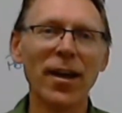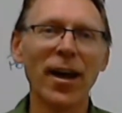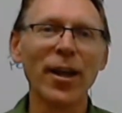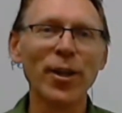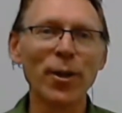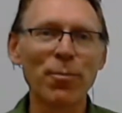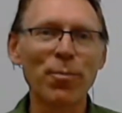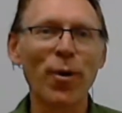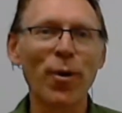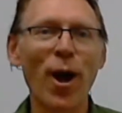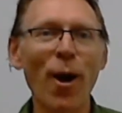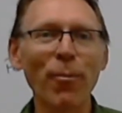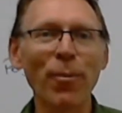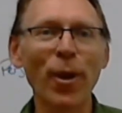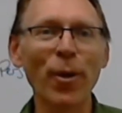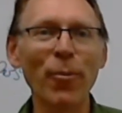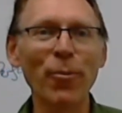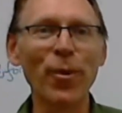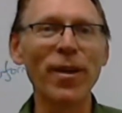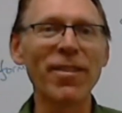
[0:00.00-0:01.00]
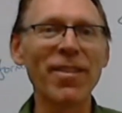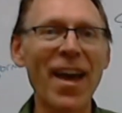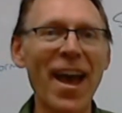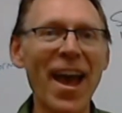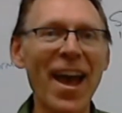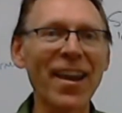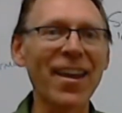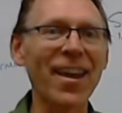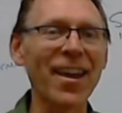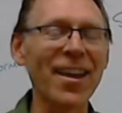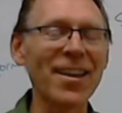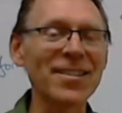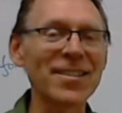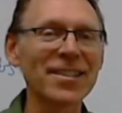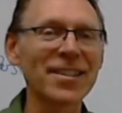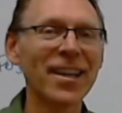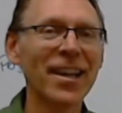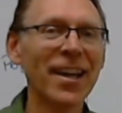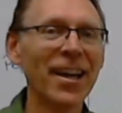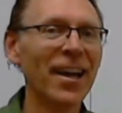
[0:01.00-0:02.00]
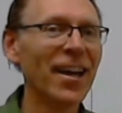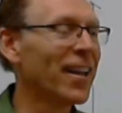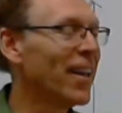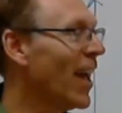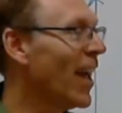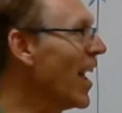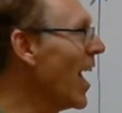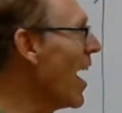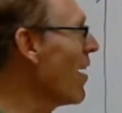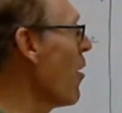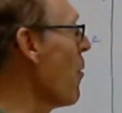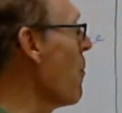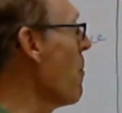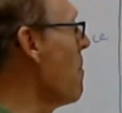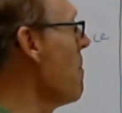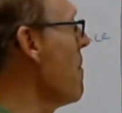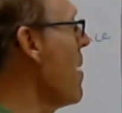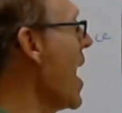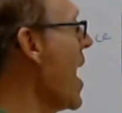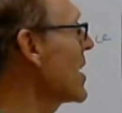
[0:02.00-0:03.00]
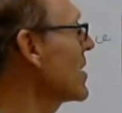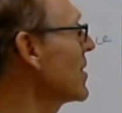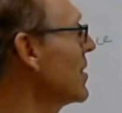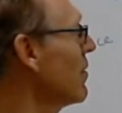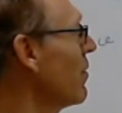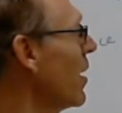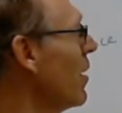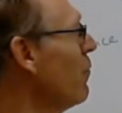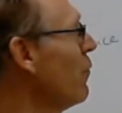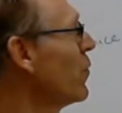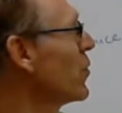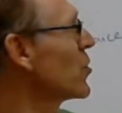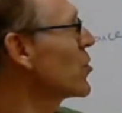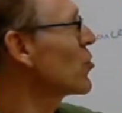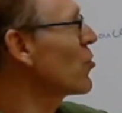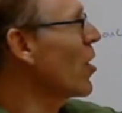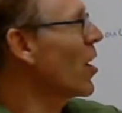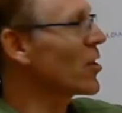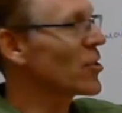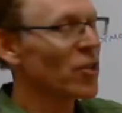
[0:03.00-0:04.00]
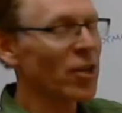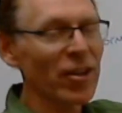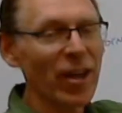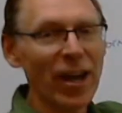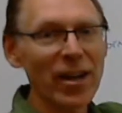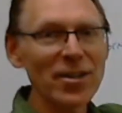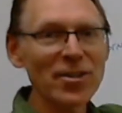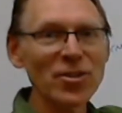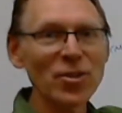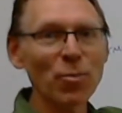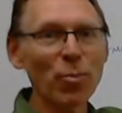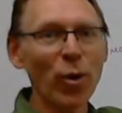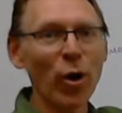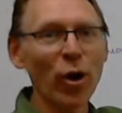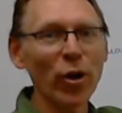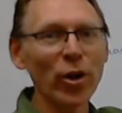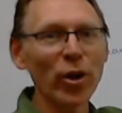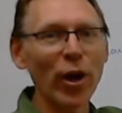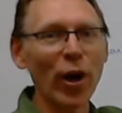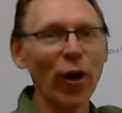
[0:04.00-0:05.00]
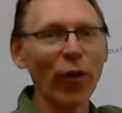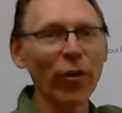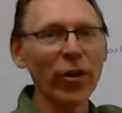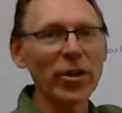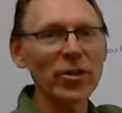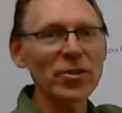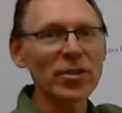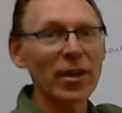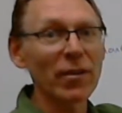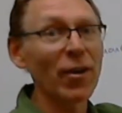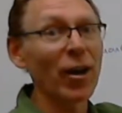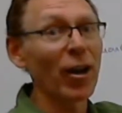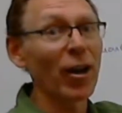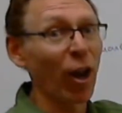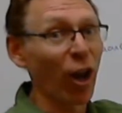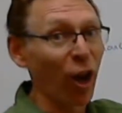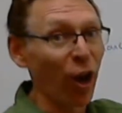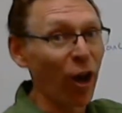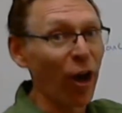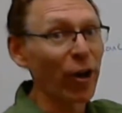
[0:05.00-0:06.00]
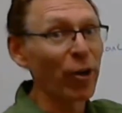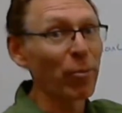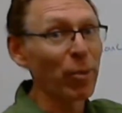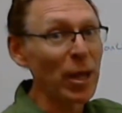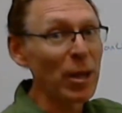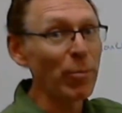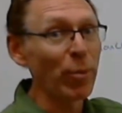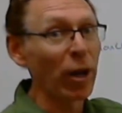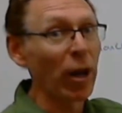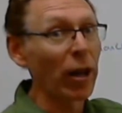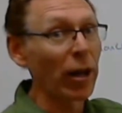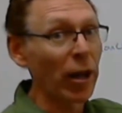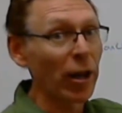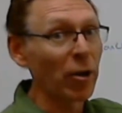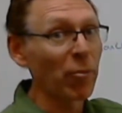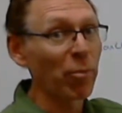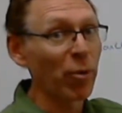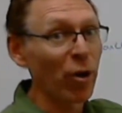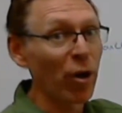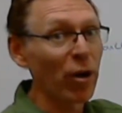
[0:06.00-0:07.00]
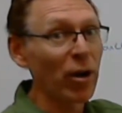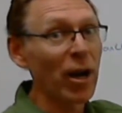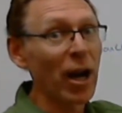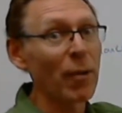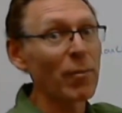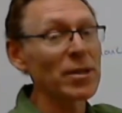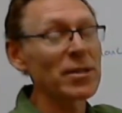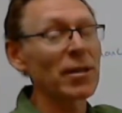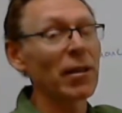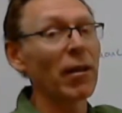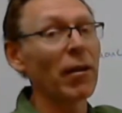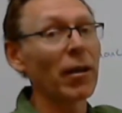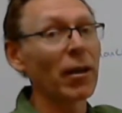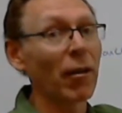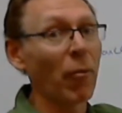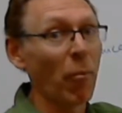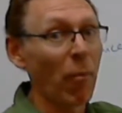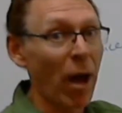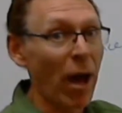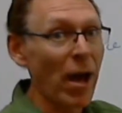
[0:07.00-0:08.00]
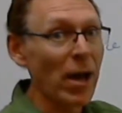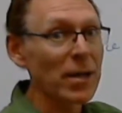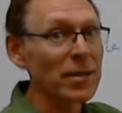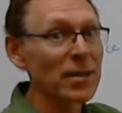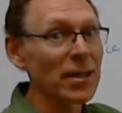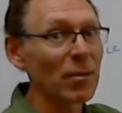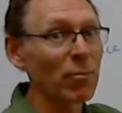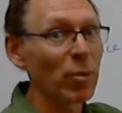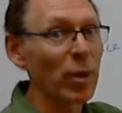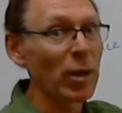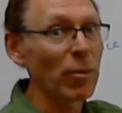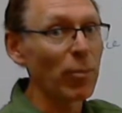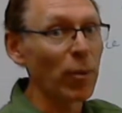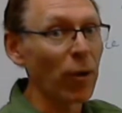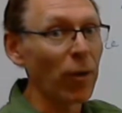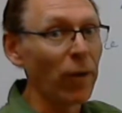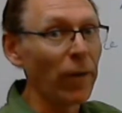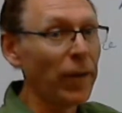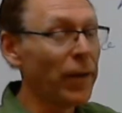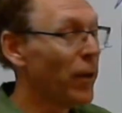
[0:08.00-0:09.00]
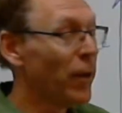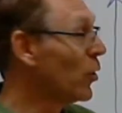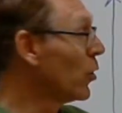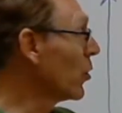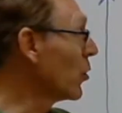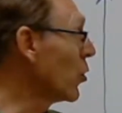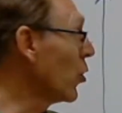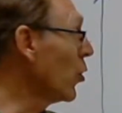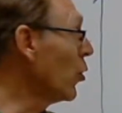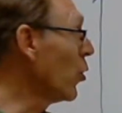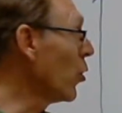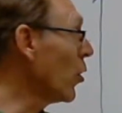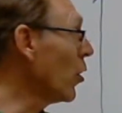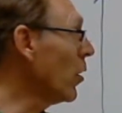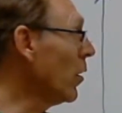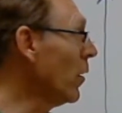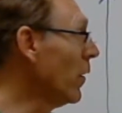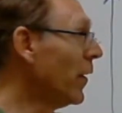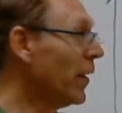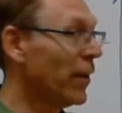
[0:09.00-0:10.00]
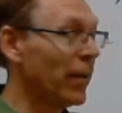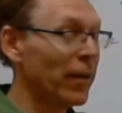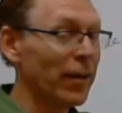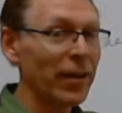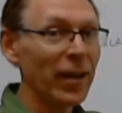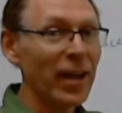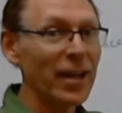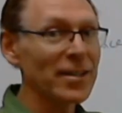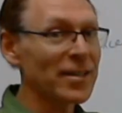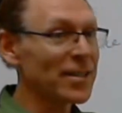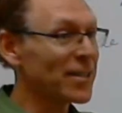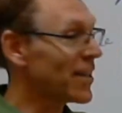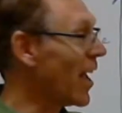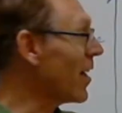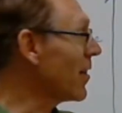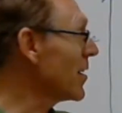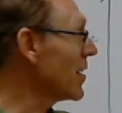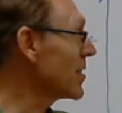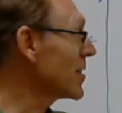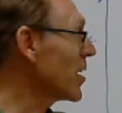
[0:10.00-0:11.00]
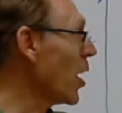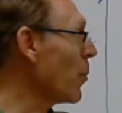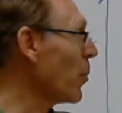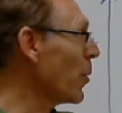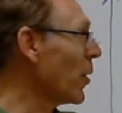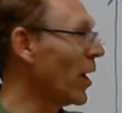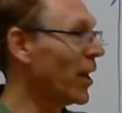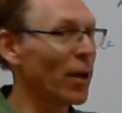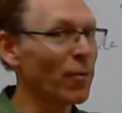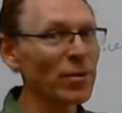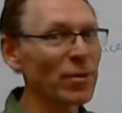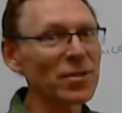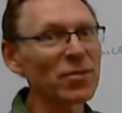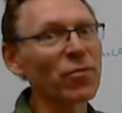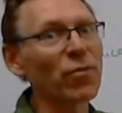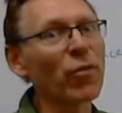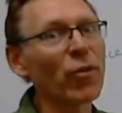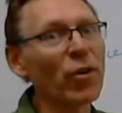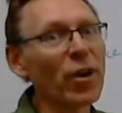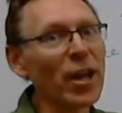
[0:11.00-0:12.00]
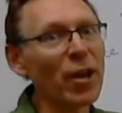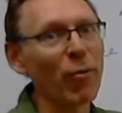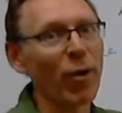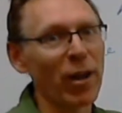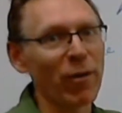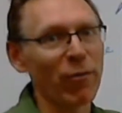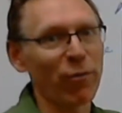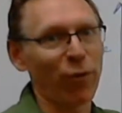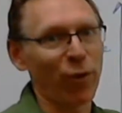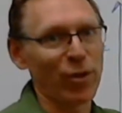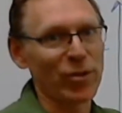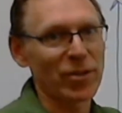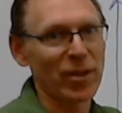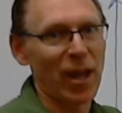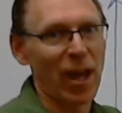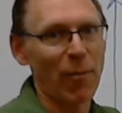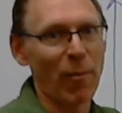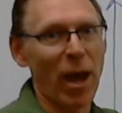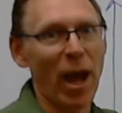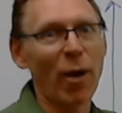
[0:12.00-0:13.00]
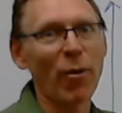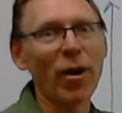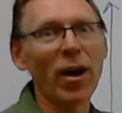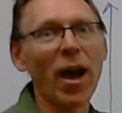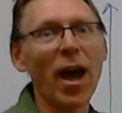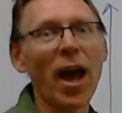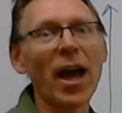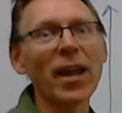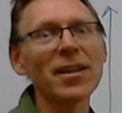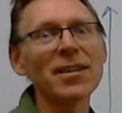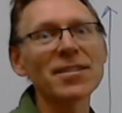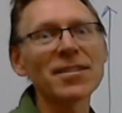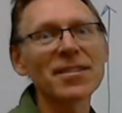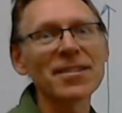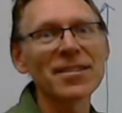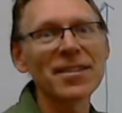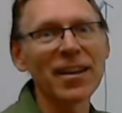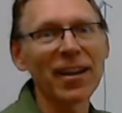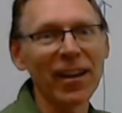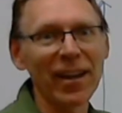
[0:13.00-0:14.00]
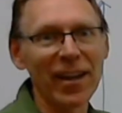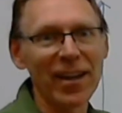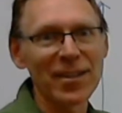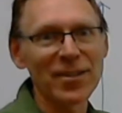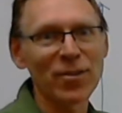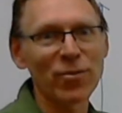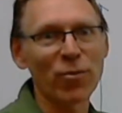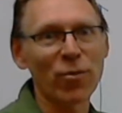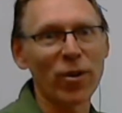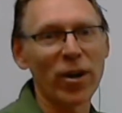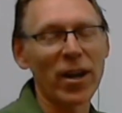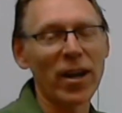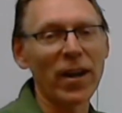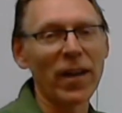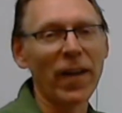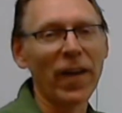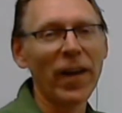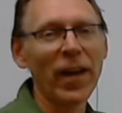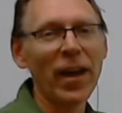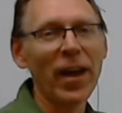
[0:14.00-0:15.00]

And the problem with that is they have a massive infrastructure that has supported all this. They've got a lot of people, a lot of programmers, a lot of the marketing people. Google, it set this up and it was free when it first came out and it still is free.